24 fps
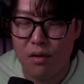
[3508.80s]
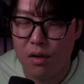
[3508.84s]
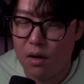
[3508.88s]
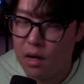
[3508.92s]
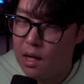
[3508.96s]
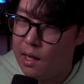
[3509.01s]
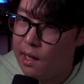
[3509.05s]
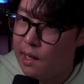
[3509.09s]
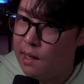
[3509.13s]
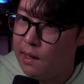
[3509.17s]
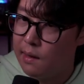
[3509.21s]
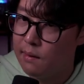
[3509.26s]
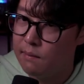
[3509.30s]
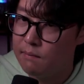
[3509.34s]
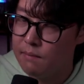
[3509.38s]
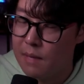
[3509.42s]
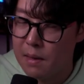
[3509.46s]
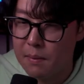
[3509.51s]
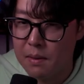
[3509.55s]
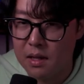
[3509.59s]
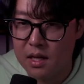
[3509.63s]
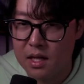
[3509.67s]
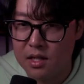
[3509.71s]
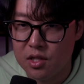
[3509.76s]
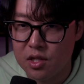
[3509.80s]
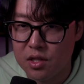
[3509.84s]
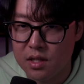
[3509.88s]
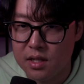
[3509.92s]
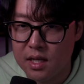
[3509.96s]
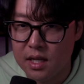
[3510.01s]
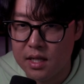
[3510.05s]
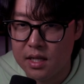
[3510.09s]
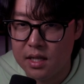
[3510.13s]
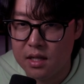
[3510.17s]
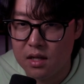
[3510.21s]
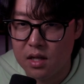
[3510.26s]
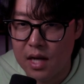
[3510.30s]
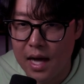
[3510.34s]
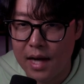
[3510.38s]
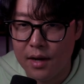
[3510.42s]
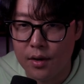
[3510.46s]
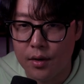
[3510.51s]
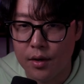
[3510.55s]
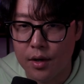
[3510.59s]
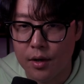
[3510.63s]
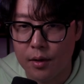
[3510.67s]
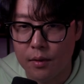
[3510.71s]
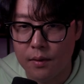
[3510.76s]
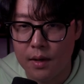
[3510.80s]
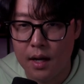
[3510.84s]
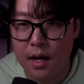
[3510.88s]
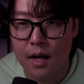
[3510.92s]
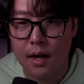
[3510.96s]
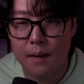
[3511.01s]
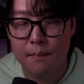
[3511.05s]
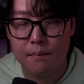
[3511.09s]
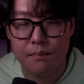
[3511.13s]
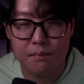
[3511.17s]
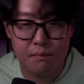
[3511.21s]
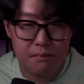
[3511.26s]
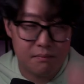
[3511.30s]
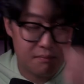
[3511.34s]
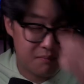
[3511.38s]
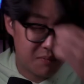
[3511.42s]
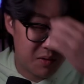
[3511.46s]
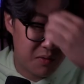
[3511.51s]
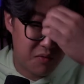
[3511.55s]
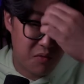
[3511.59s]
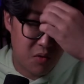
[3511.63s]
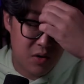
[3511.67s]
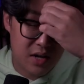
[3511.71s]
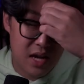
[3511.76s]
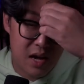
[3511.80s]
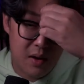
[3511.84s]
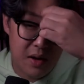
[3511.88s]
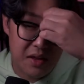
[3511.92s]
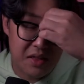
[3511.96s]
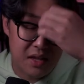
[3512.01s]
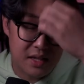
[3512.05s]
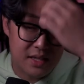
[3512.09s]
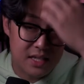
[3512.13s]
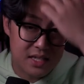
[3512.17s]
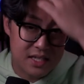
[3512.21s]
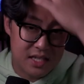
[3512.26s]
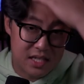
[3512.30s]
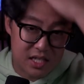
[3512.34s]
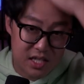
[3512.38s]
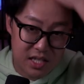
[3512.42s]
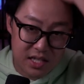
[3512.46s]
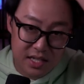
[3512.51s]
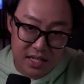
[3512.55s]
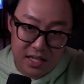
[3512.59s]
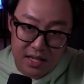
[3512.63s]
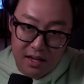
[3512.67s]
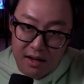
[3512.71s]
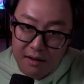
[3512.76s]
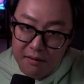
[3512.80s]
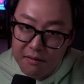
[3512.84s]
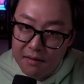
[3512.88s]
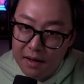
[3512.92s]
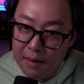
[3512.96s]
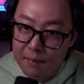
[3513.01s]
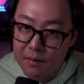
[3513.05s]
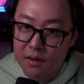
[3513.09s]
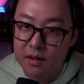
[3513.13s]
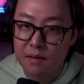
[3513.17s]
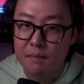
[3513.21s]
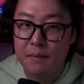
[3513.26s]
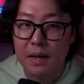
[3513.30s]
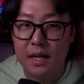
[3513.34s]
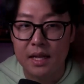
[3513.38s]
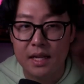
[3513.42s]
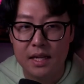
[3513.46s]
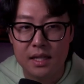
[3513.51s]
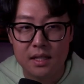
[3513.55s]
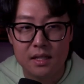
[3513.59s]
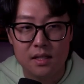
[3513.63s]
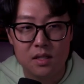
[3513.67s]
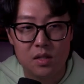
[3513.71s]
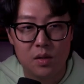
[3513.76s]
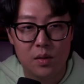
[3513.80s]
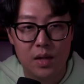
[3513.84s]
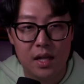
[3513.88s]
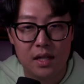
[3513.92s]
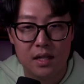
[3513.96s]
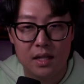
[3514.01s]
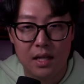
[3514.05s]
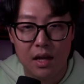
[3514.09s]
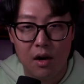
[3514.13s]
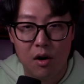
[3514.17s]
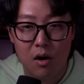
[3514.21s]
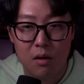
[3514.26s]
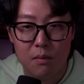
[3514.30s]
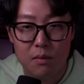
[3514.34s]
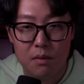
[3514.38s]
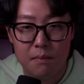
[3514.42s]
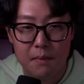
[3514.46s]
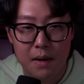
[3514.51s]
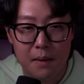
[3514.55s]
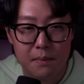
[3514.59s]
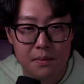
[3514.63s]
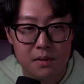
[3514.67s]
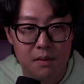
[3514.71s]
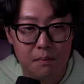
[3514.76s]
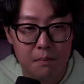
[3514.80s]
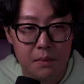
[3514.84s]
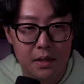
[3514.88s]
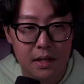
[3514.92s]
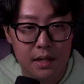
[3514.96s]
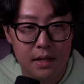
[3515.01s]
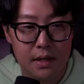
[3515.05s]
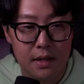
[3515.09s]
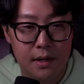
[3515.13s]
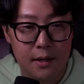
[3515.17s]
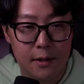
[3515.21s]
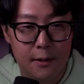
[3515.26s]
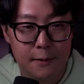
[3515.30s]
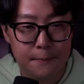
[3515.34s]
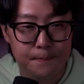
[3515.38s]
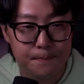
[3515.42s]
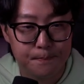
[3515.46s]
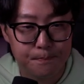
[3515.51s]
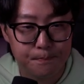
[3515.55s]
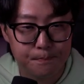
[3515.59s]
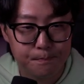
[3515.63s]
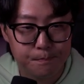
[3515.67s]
Maybe that's a good idea. I don't know. But for now, I think this is good enough. I'm going to make it so that the armor pops up here.